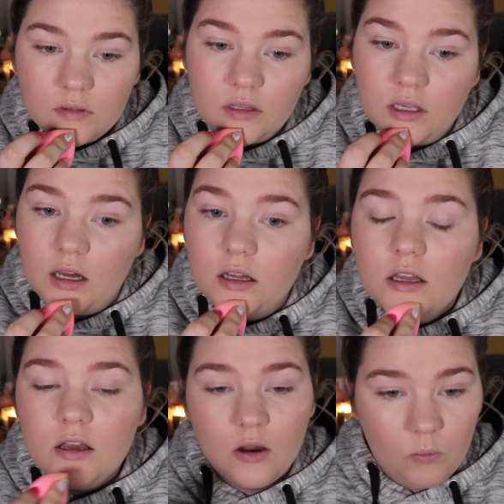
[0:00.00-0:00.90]
Yeah,
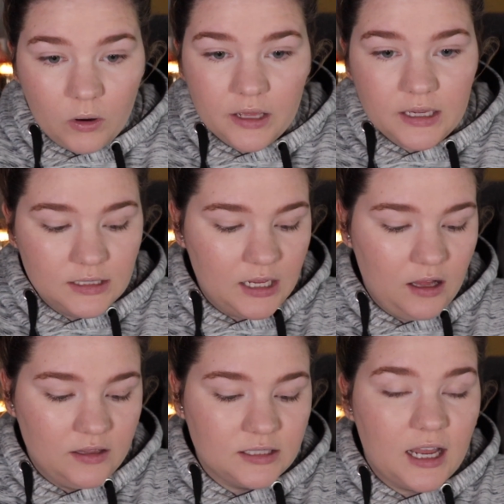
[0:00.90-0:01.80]
what I can
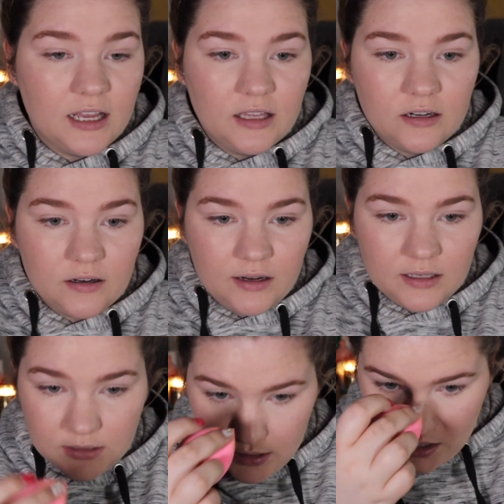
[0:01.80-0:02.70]
tell, this highlighter
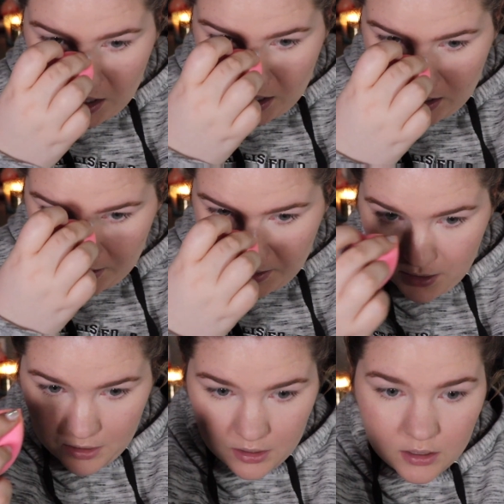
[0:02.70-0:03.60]
is not
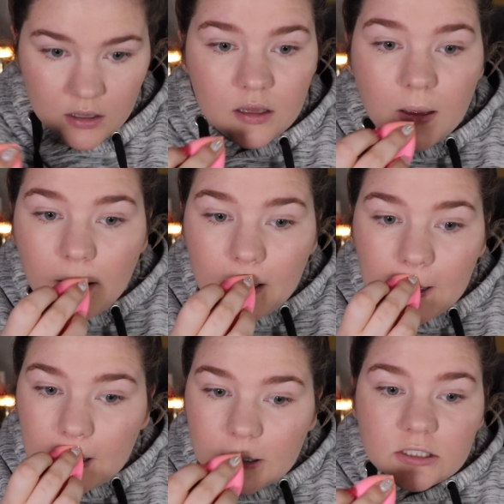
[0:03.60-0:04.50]

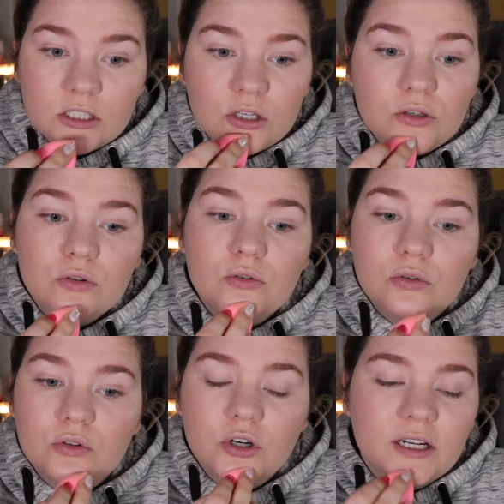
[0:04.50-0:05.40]

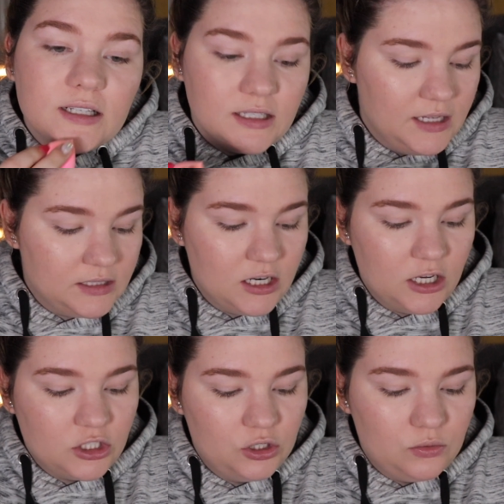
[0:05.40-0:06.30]
too crazy. It's
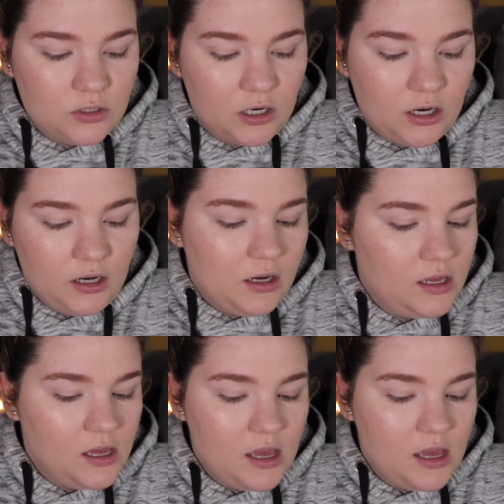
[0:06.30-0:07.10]
not too dark.